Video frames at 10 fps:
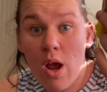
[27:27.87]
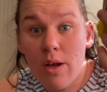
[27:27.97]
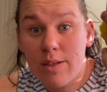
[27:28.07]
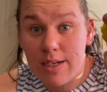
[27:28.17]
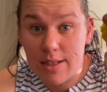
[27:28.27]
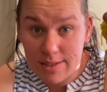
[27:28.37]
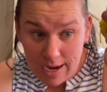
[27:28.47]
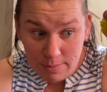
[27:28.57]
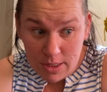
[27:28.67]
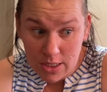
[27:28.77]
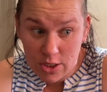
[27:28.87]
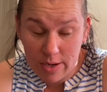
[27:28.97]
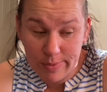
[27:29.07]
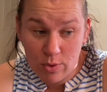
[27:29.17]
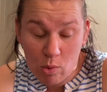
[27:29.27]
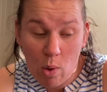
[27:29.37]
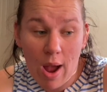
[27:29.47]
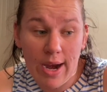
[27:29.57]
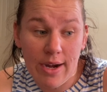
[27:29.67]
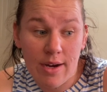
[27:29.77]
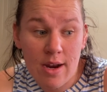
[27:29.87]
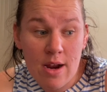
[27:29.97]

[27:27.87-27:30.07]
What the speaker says: So I did the same stitch that was required.